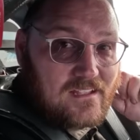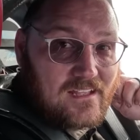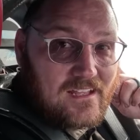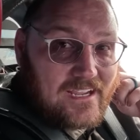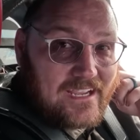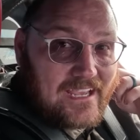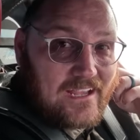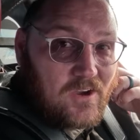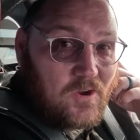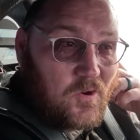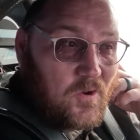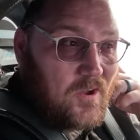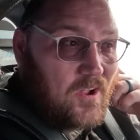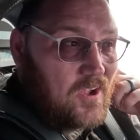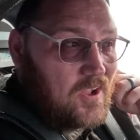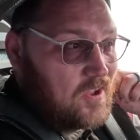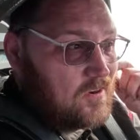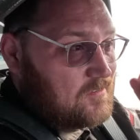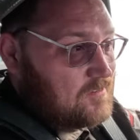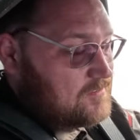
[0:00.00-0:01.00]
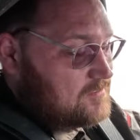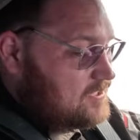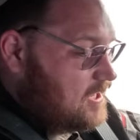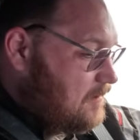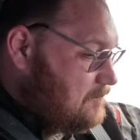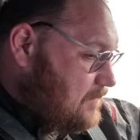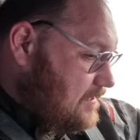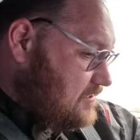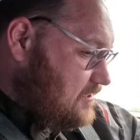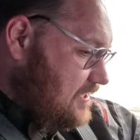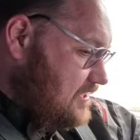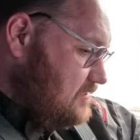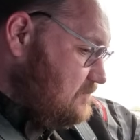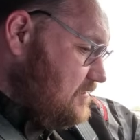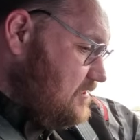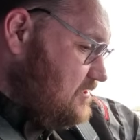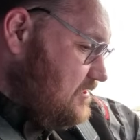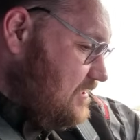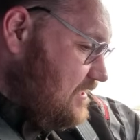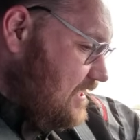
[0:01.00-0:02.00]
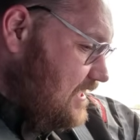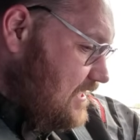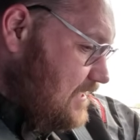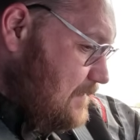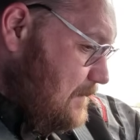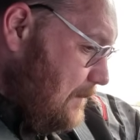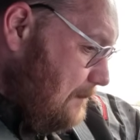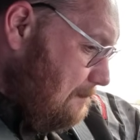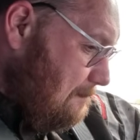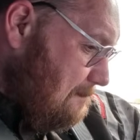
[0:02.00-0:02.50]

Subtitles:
I got oil all over the top of my transmission again.